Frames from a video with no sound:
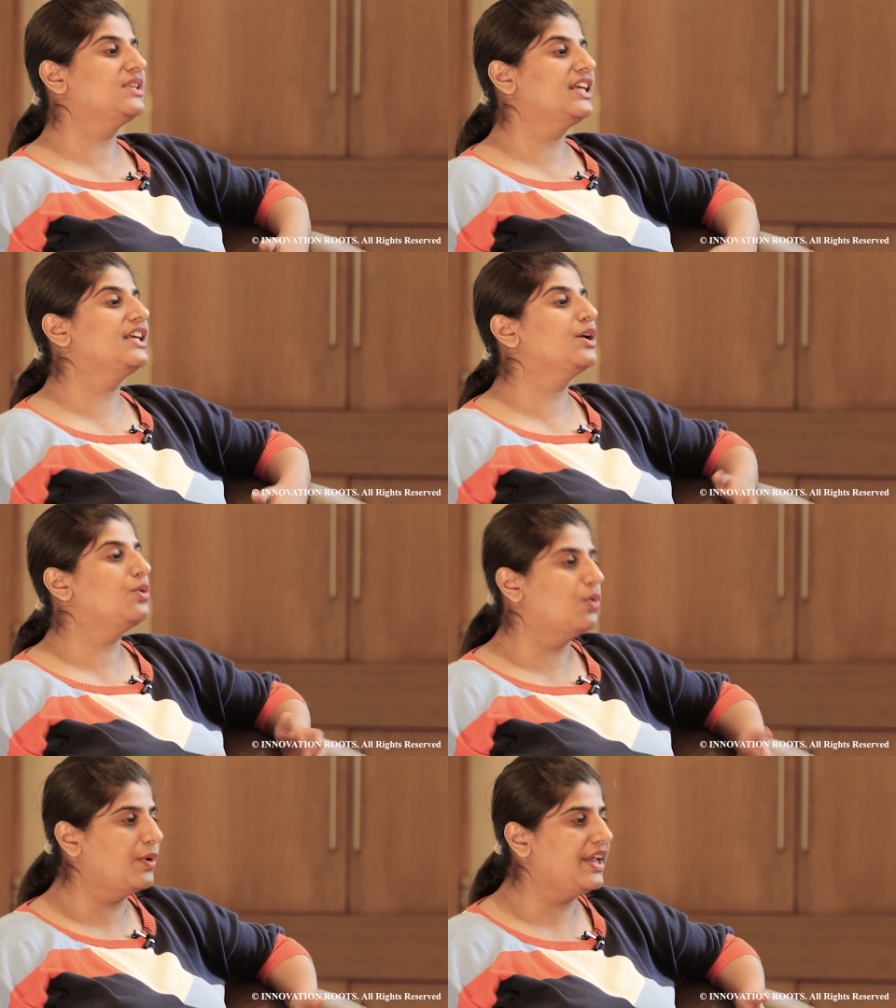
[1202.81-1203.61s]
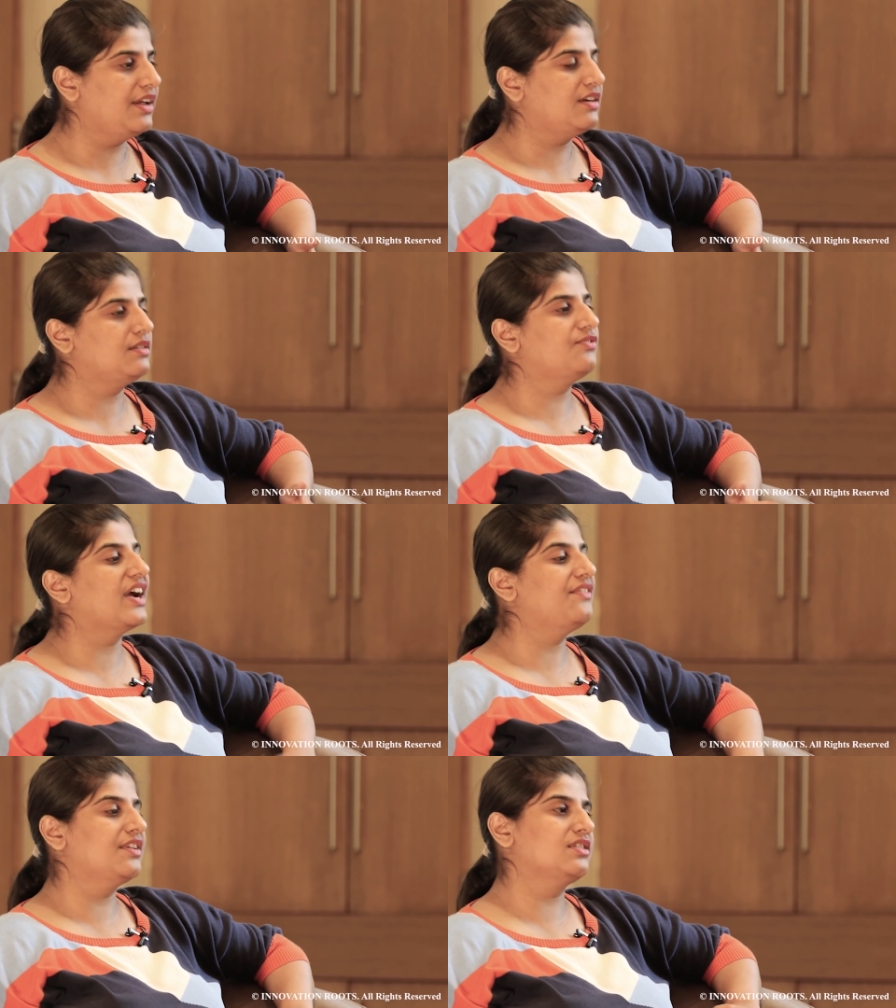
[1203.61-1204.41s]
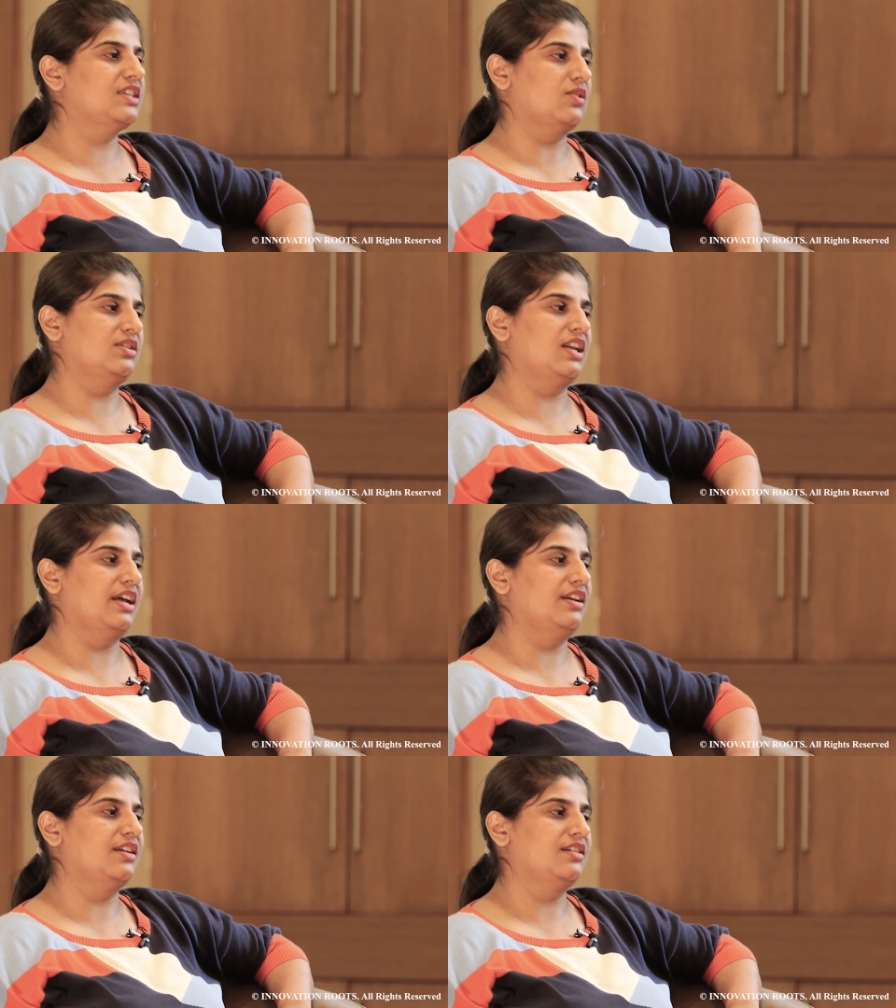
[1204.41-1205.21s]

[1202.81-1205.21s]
thinking going 5 years down the line?